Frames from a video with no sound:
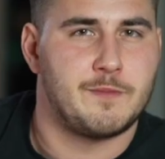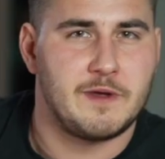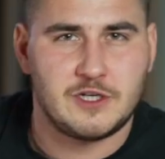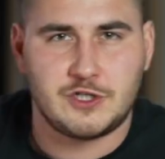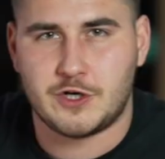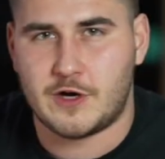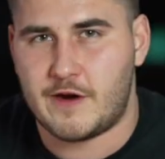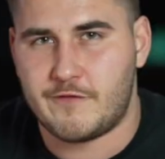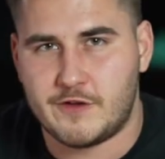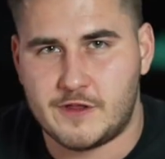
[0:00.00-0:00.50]
make
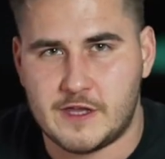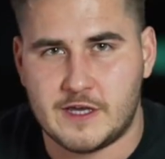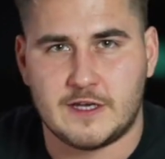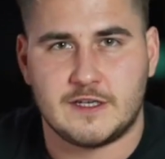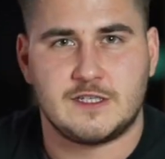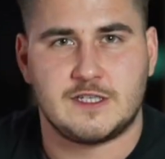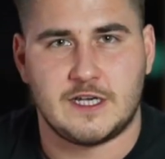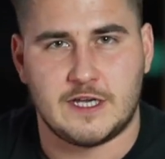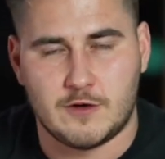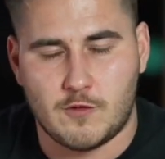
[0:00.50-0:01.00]
sure
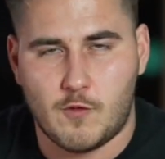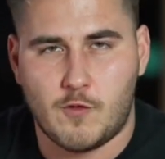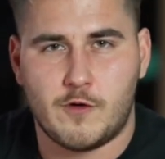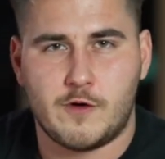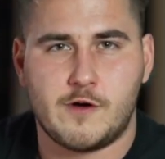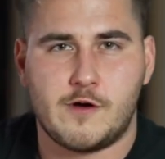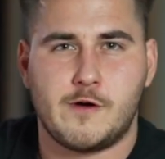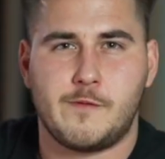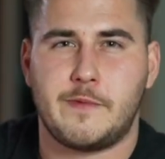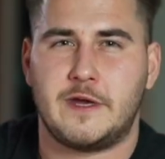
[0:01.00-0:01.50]
everything's in
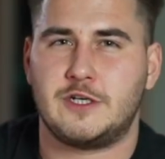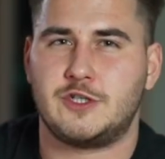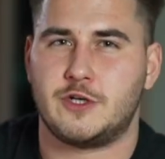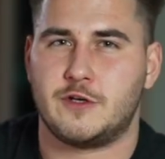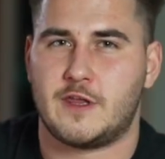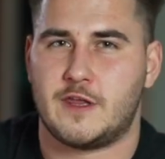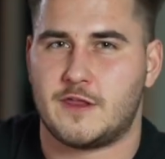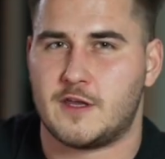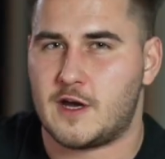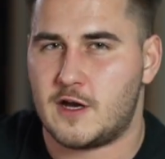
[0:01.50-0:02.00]
order, make
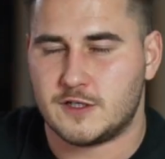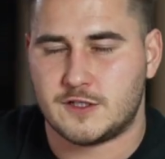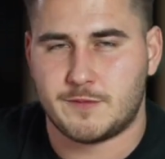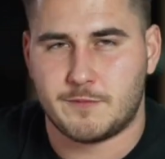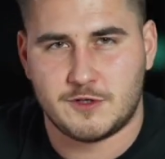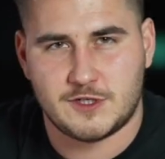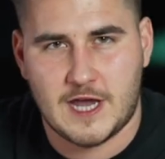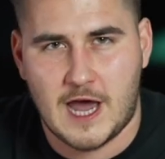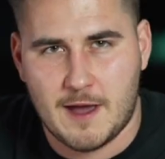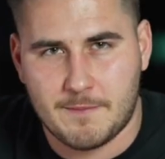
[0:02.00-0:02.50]
sure that the
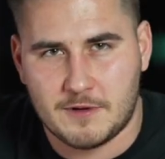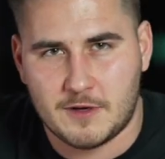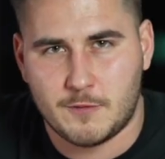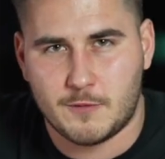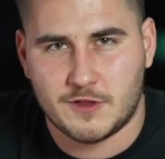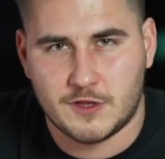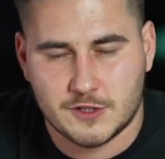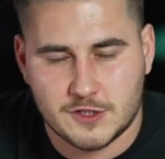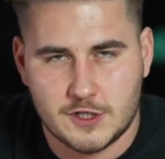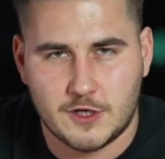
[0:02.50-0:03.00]
customer's happy
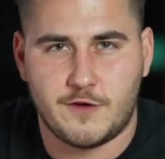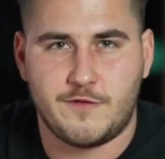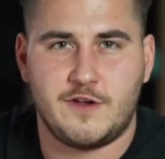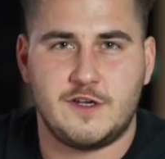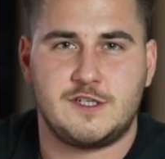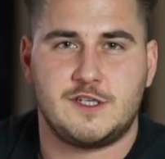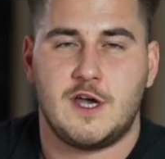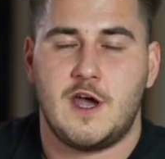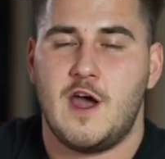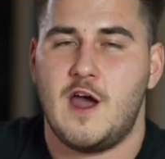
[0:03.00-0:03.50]
with the
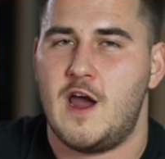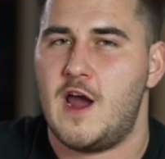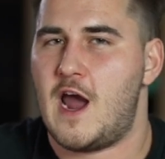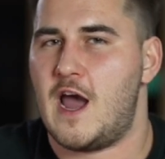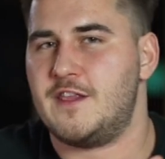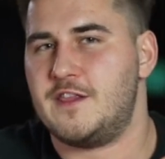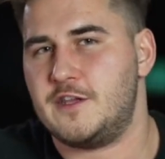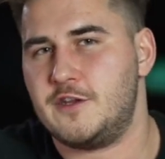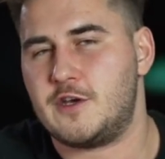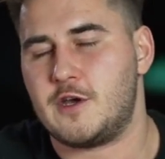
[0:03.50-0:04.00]
service,
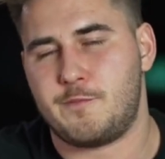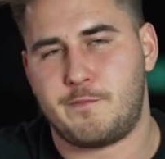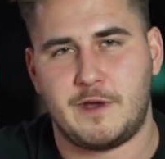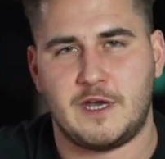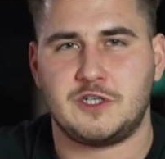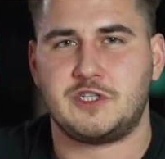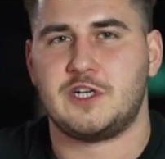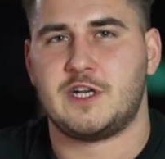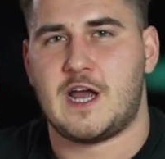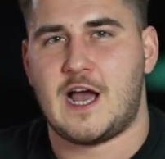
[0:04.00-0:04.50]
and then you could
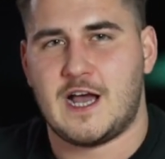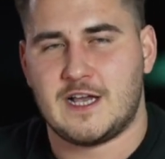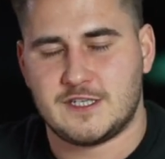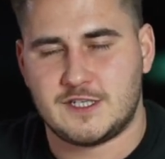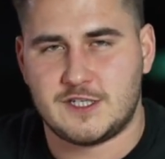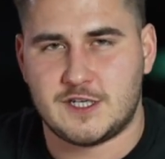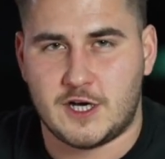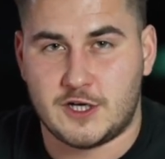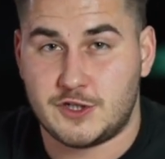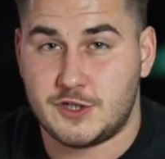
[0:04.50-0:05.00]
pitch it
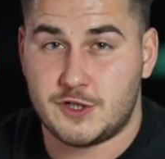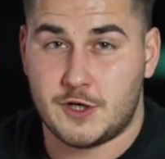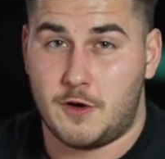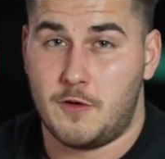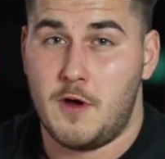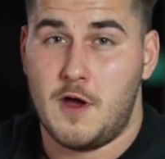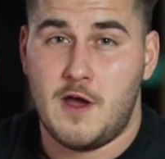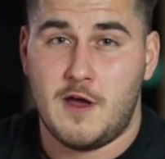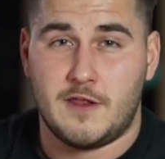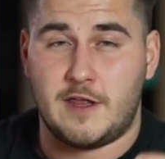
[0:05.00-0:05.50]
as such.
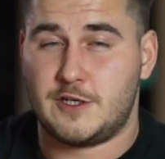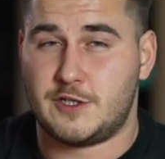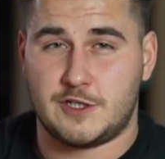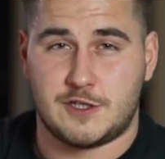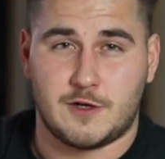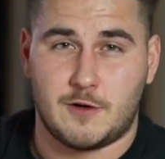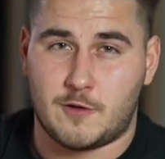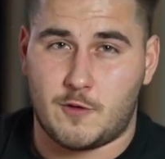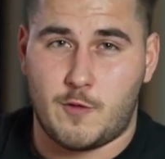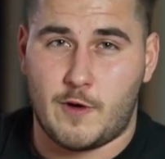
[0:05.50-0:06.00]
So that's
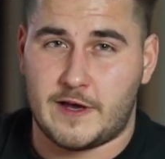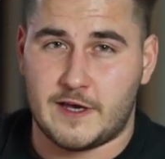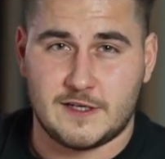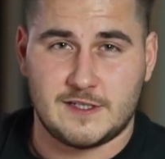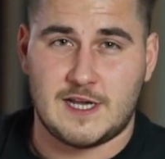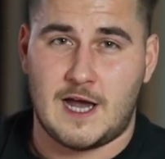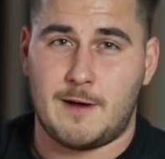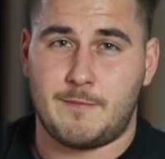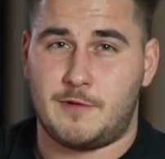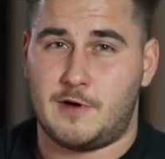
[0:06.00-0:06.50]
just a quick
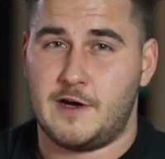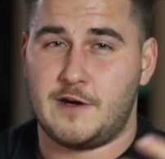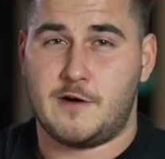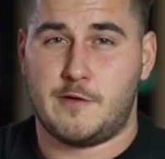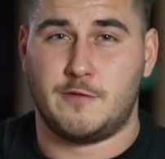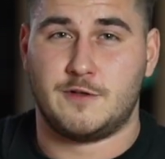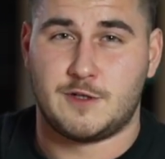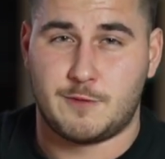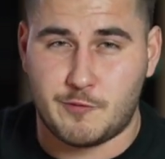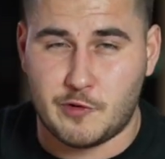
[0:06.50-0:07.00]
example. I know
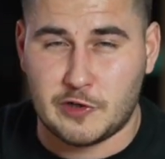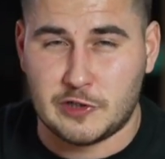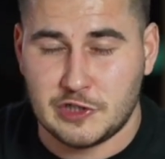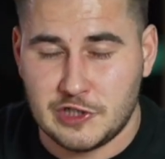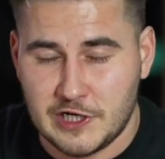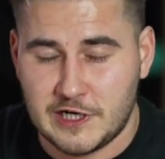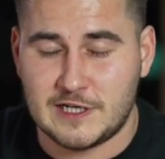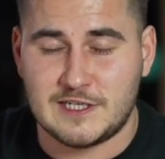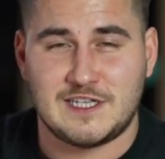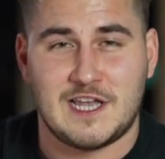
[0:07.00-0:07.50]
it was a pretty
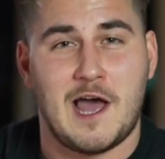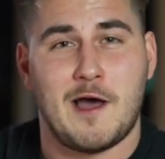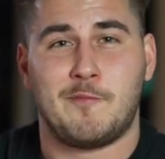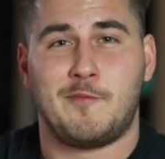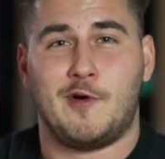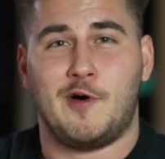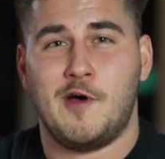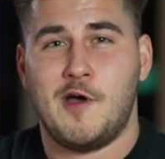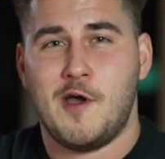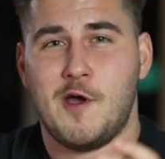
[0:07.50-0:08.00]
shit
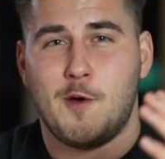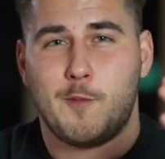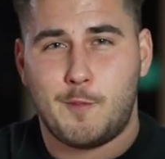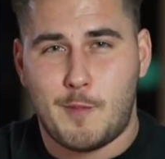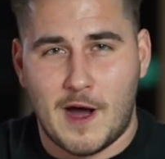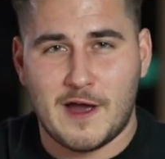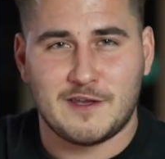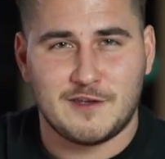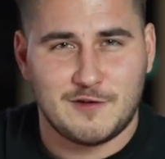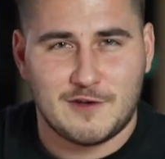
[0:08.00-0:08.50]
example,
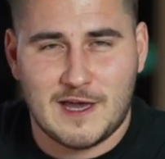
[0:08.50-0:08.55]
but you